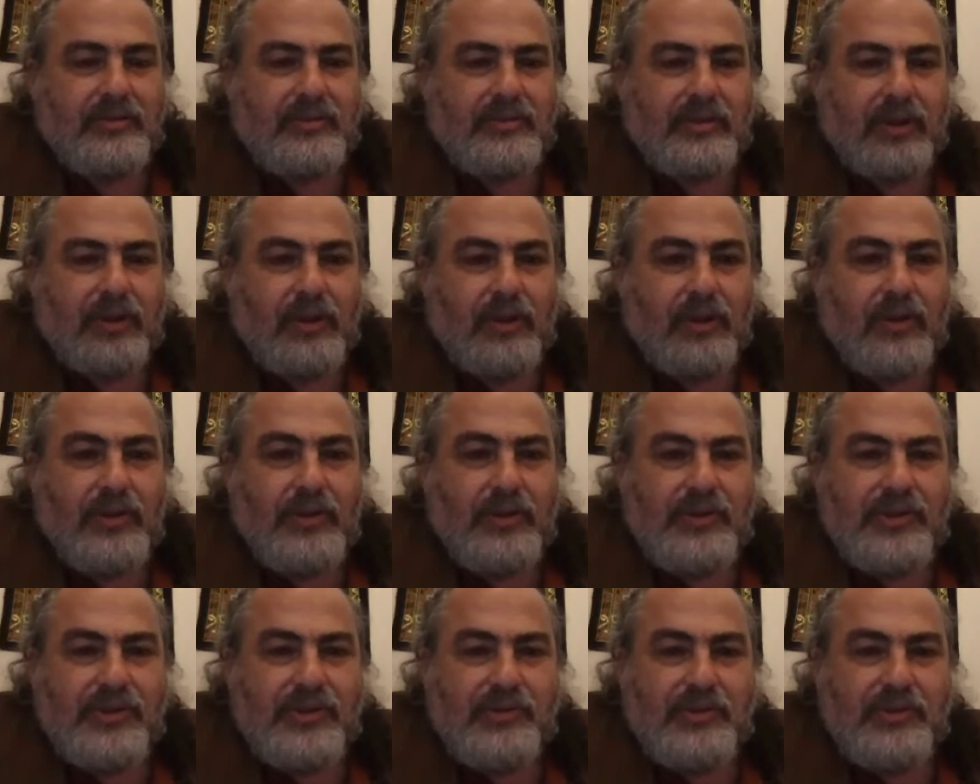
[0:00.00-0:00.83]
all
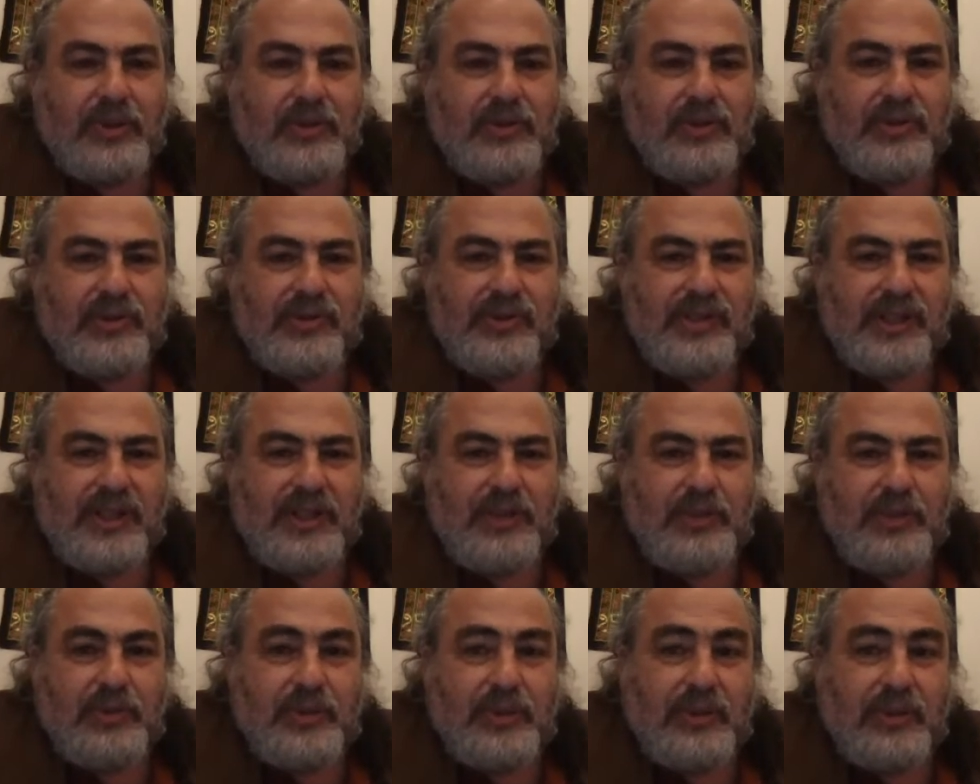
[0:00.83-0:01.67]
those emotions
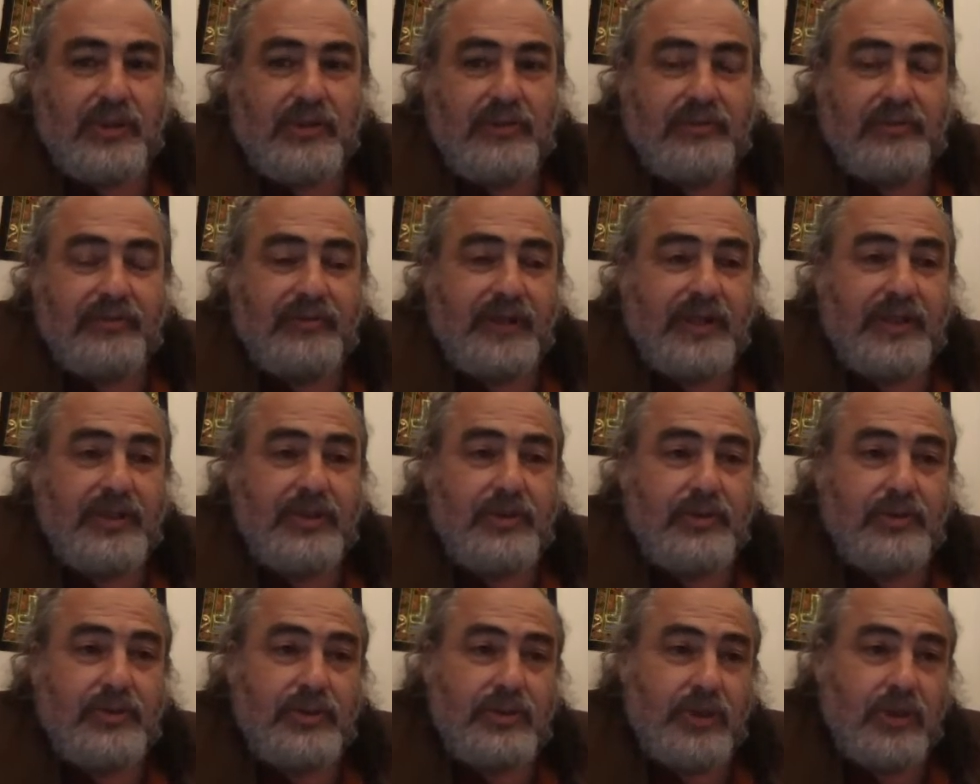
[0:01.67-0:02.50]
that we are afraid
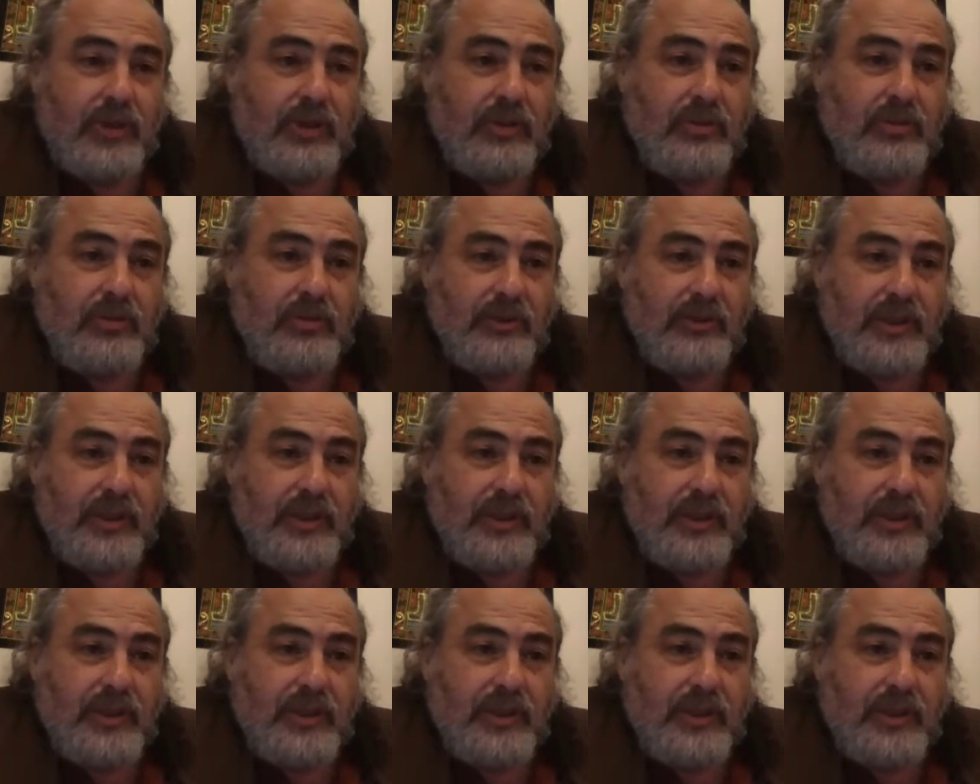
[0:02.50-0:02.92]
to show,